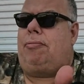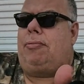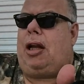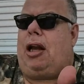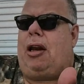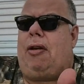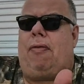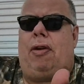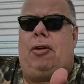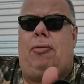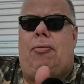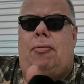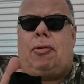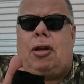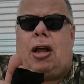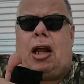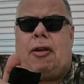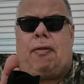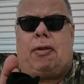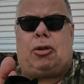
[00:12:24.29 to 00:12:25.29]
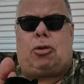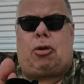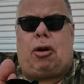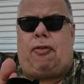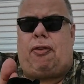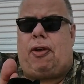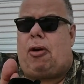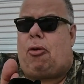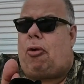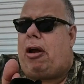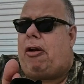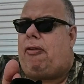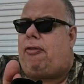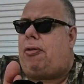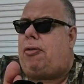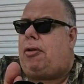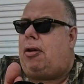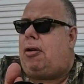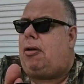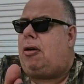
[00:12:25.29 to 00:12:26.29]
not even 3 feet away
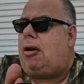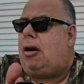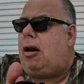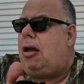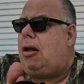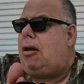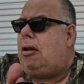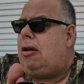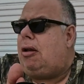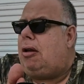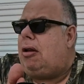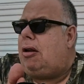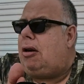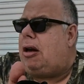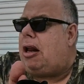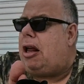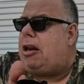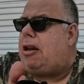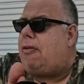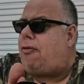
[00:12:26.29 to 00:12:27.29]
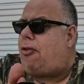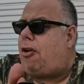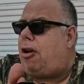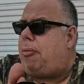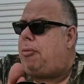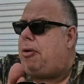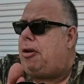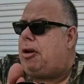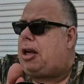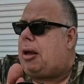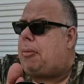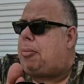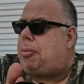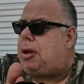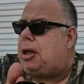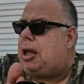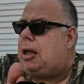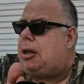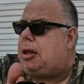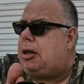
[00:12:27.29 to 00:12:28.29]
from the lady in front of me who kept
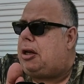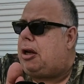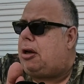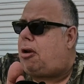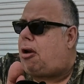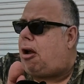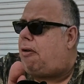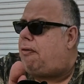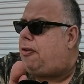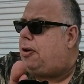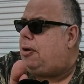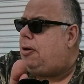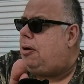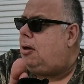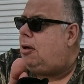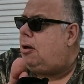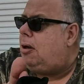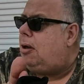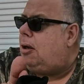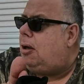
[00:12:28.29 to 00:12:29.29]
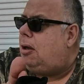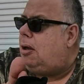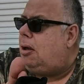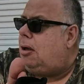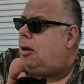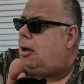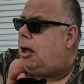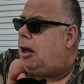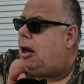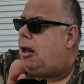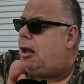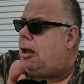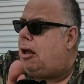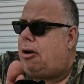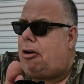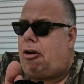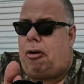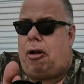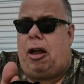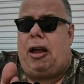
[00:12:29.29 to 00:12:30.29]
sneezing and coughing, and
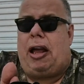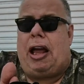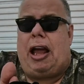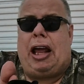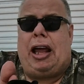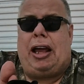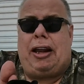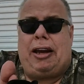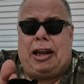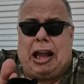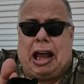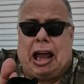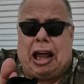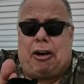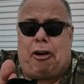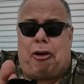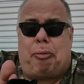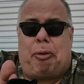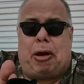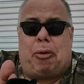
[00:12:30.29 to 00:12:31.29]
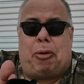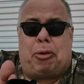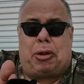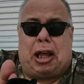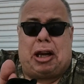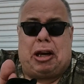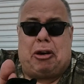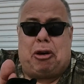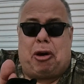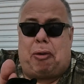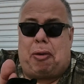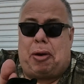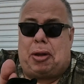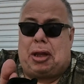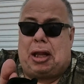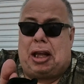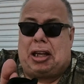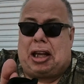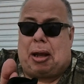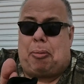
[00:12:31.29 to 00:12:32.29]
and everybody was getting nervous.
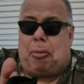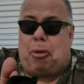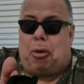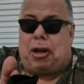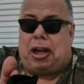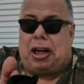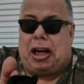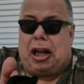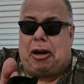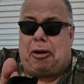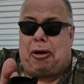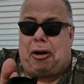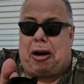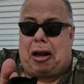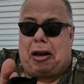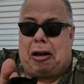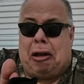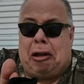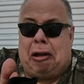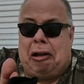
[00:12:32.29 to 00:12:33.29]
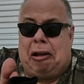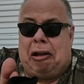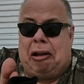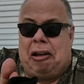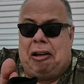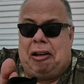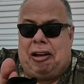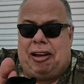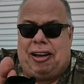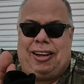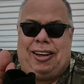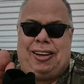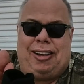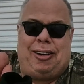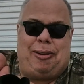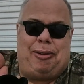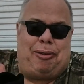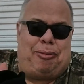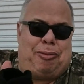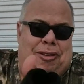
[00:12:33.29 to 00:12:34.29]
They kept looking at her like,
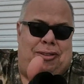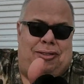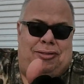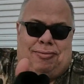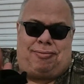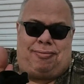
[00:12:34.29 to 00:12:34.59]
oh my.